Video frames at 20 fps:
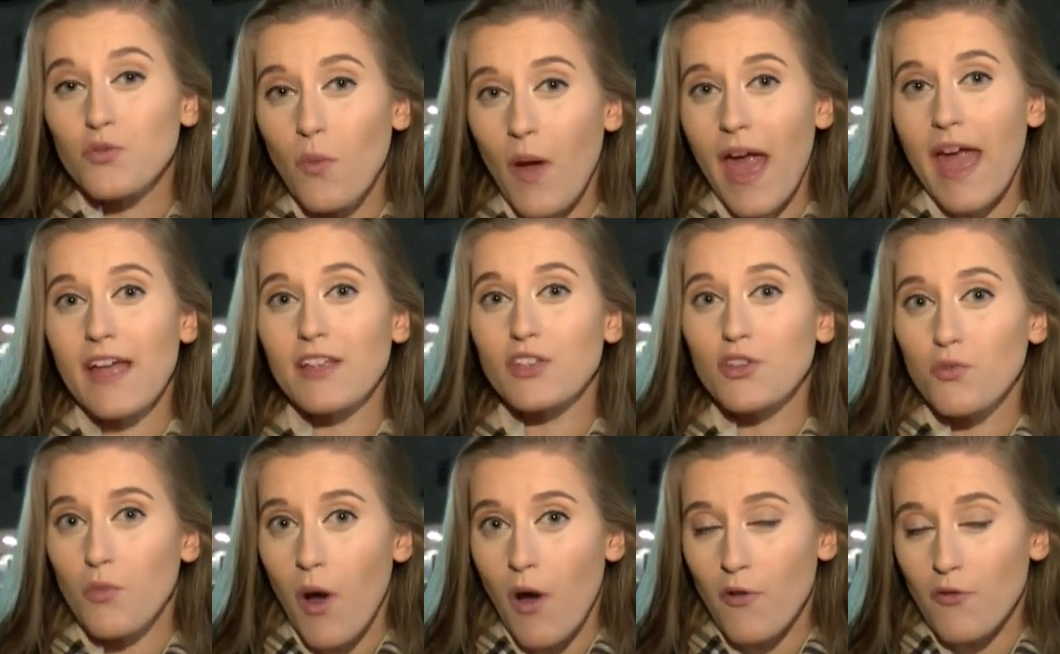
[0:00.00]
way
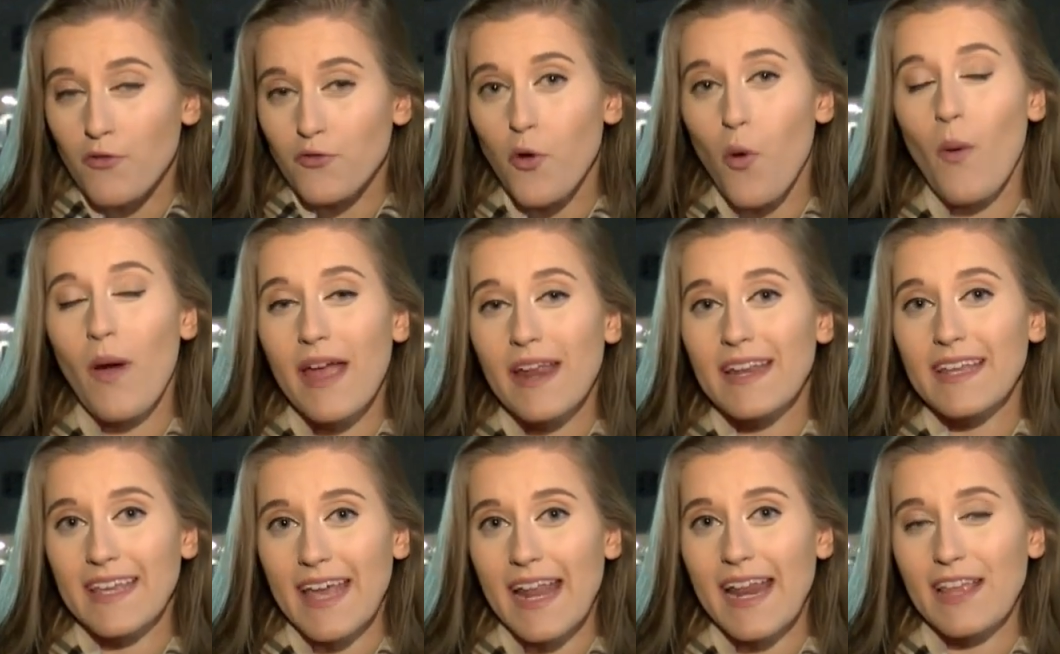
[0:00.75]
to
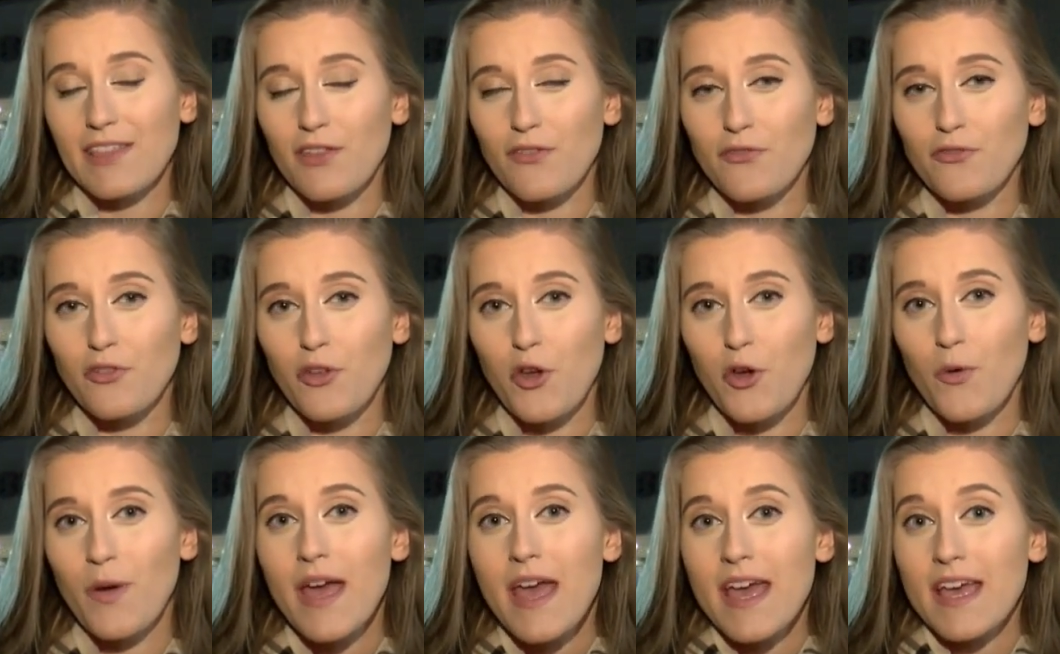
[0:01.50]
avoid getting the
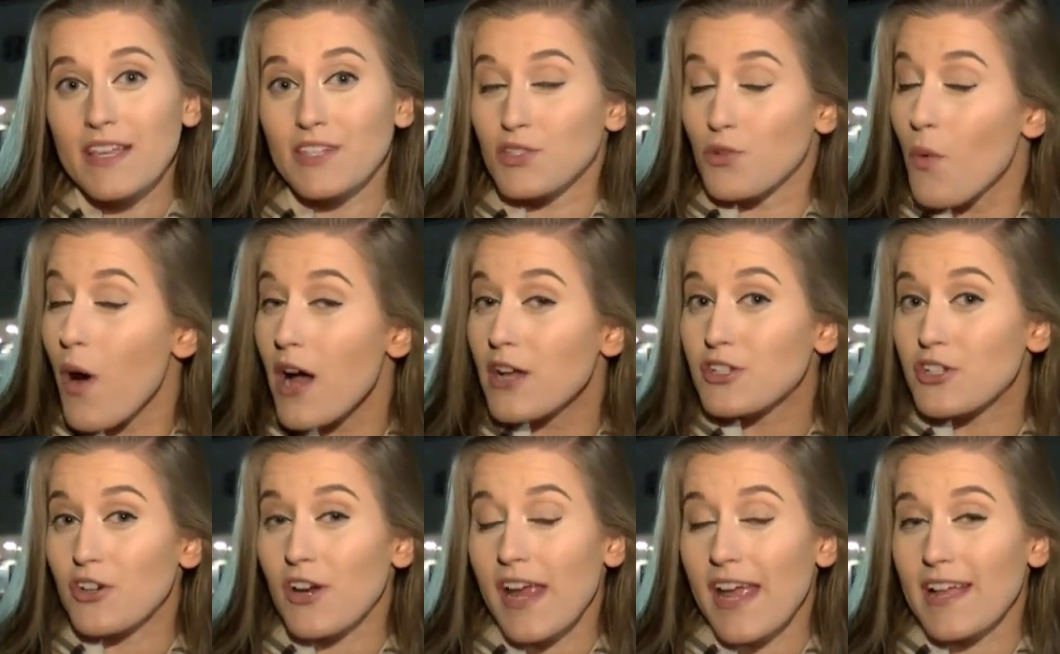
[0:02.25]
flu is to
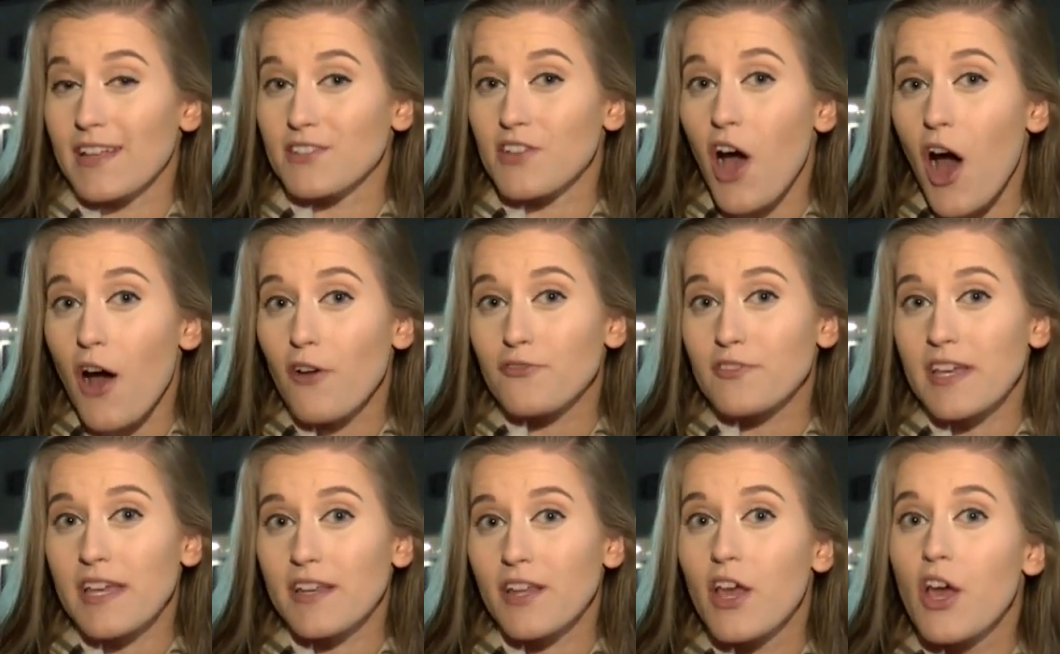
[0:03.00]
wash your hands
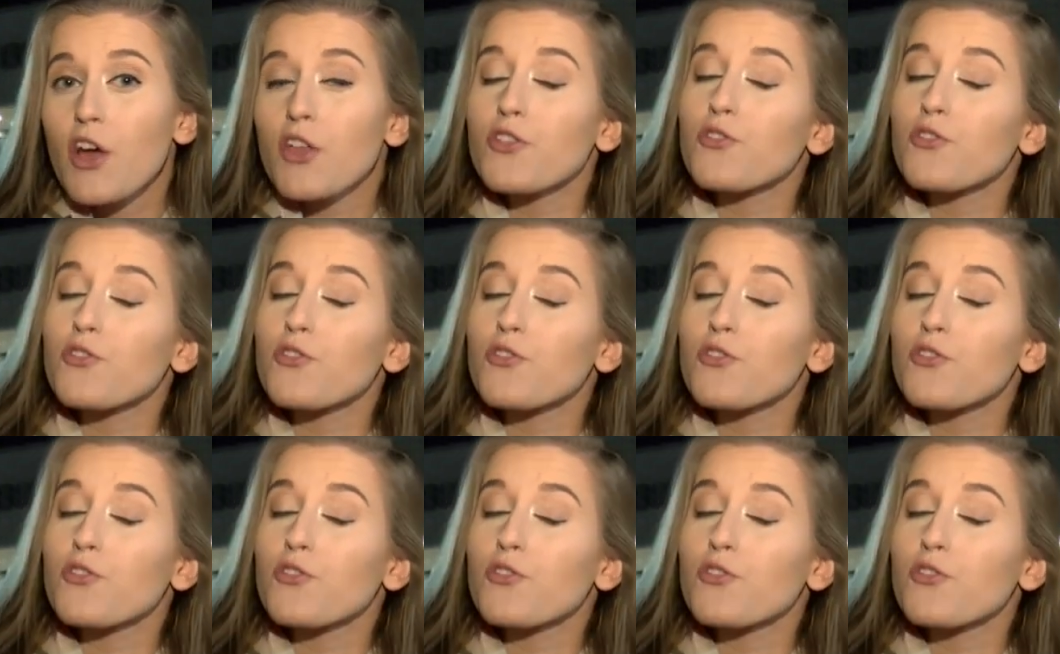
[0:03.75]
often,